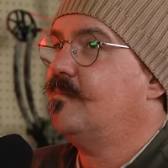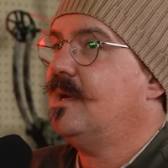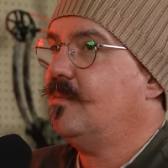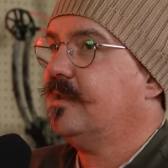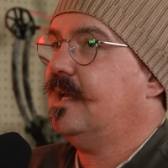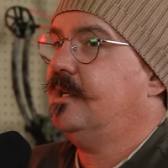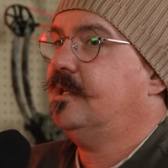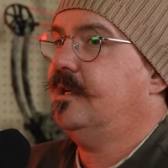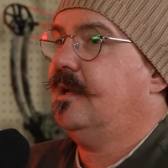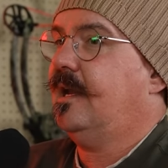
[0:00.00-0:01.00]
minimal
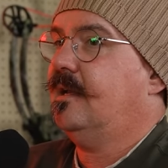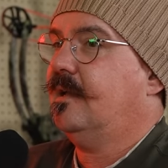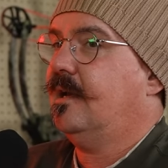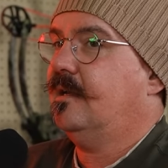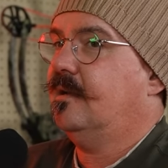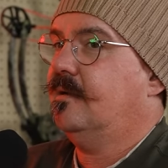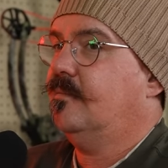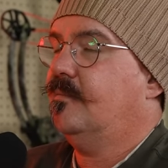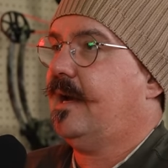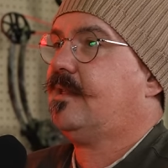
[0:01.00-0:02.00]
tension and and
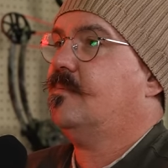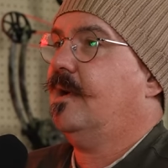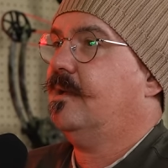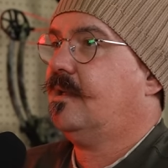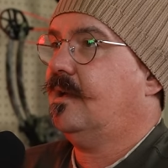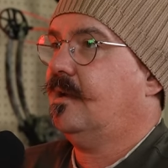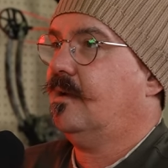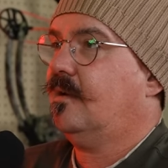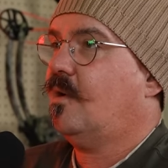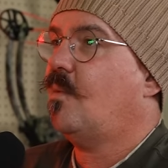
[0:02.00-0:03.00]

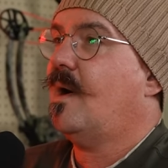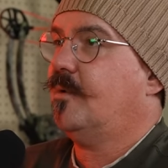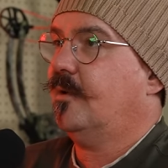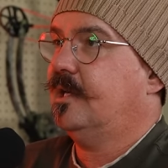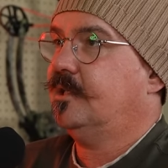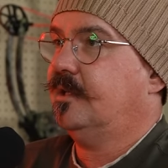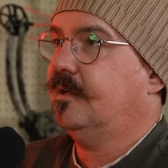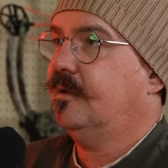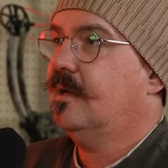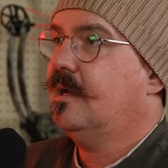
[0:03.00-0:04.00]
maximizing
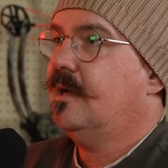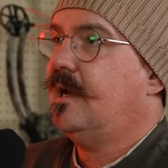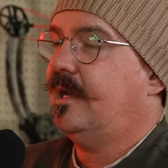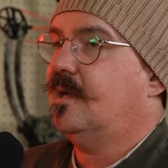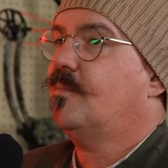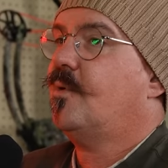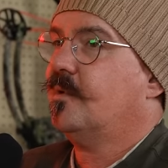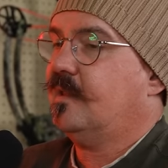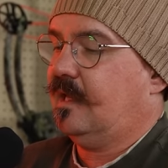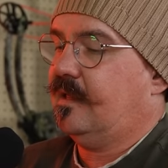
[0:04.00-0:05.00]
cooperation. And the
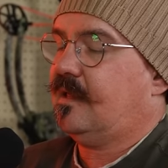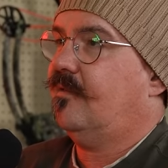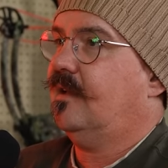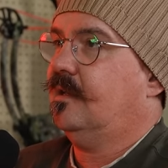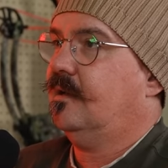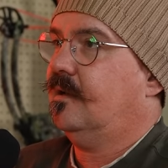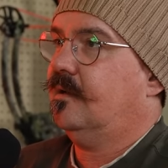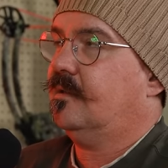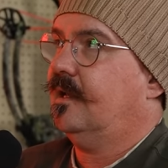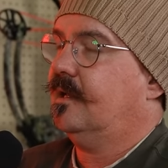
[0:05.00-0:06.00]
important thing is having
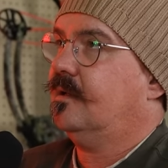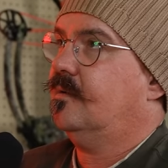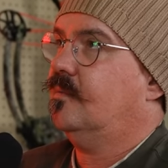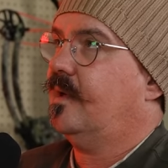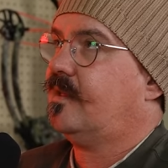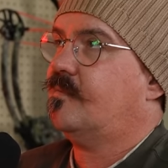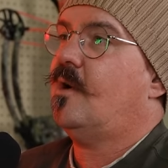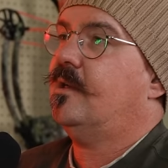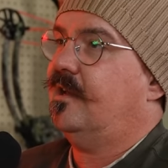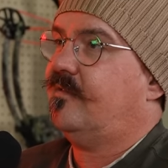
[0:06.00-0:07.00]
like a
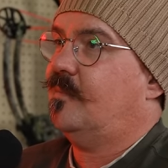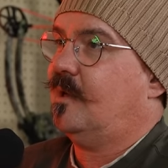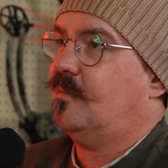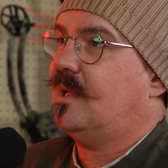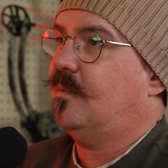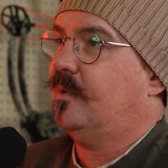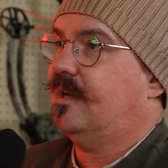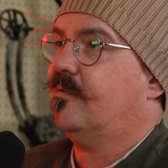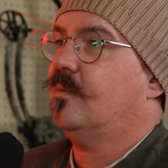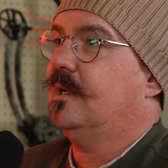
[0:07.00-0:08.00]
small enough amount of people that
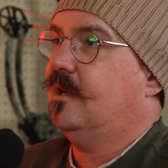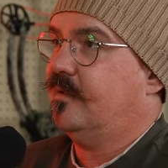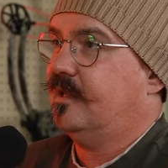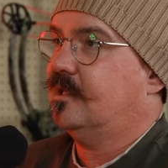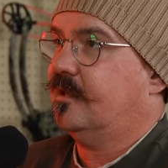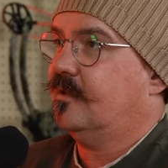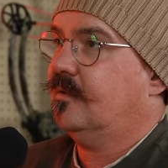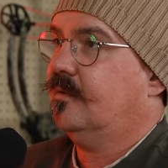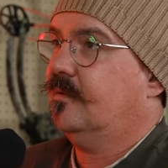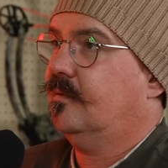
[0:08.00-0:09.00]
everyone knows each
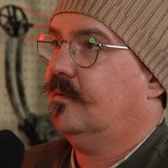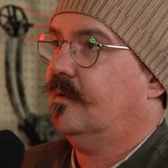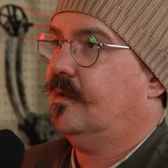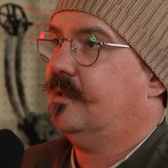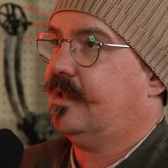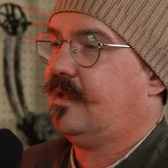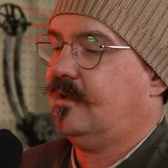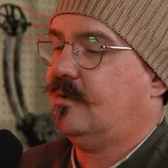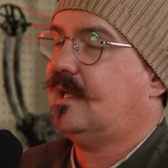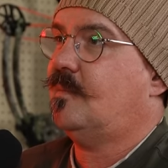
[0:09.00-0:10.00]
other. Yeah, that's how
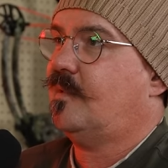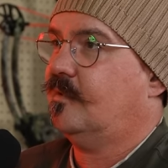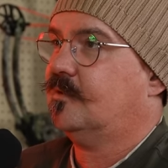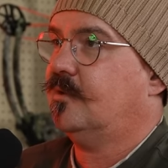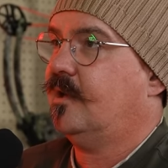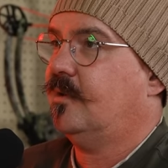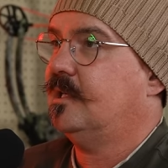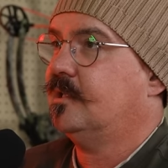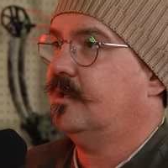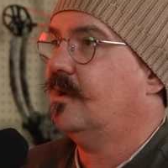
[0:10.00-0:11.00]
you keep social
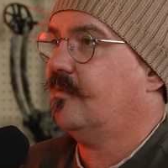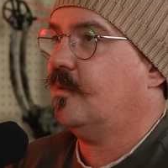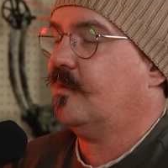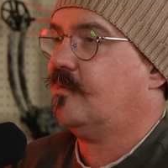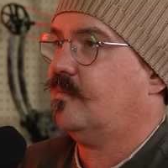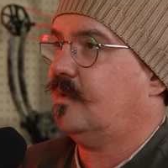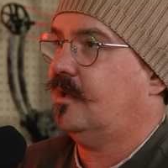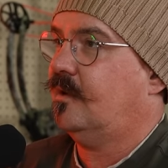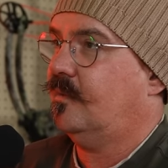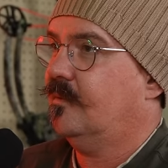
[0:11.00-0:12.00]
cohesion. Of course, you
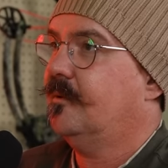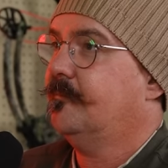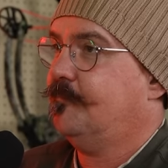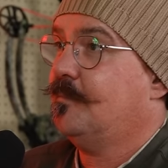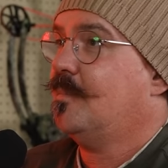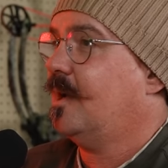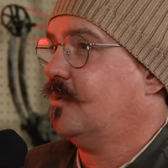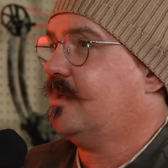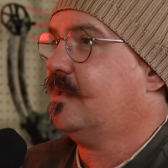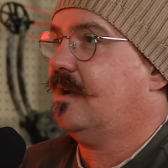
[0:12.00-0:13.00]
know
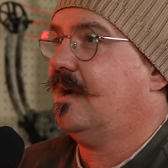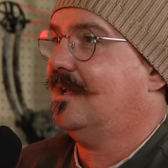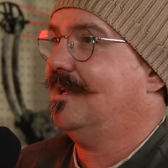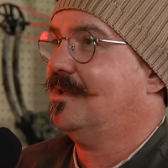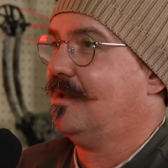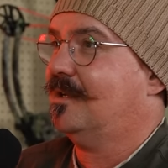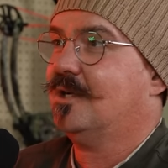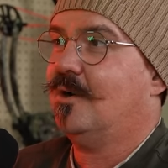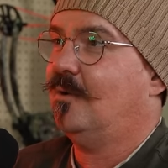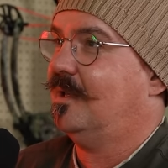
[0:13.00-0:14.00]
modern society has like
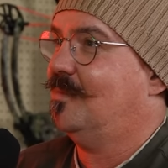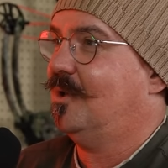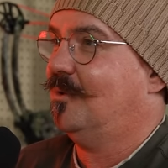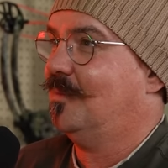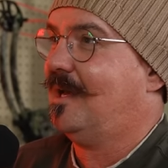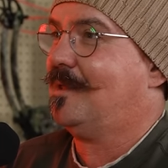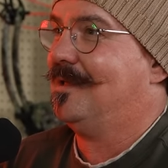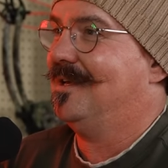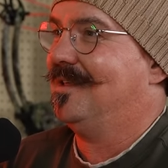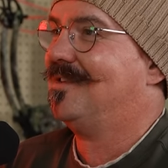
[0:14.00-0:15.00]
totally blown past
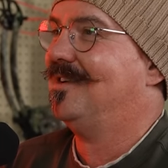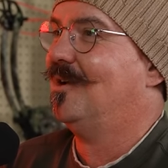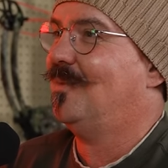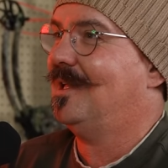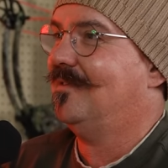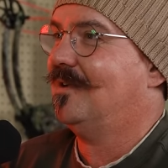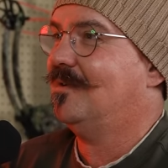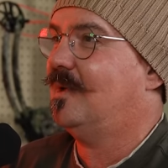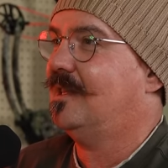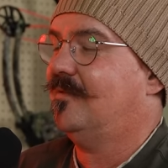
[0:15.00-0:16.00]
this. You know, we live right.
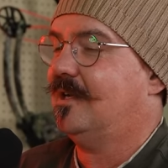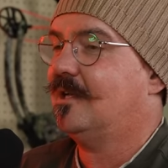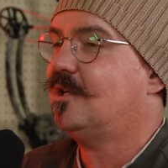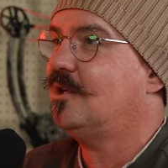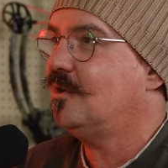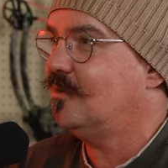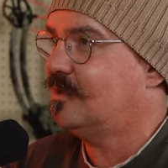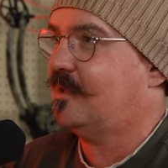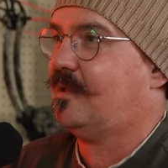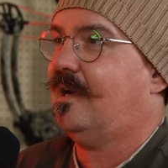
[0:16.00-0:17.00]
in we live in huge
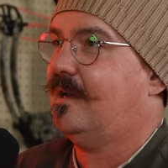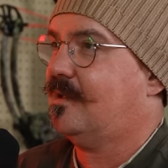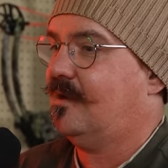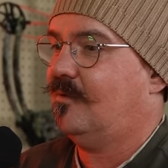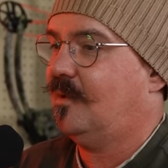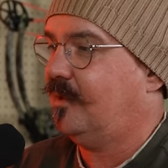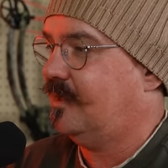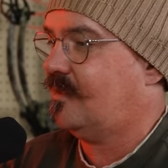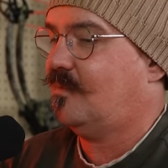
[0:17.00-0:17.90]
societies now with millions of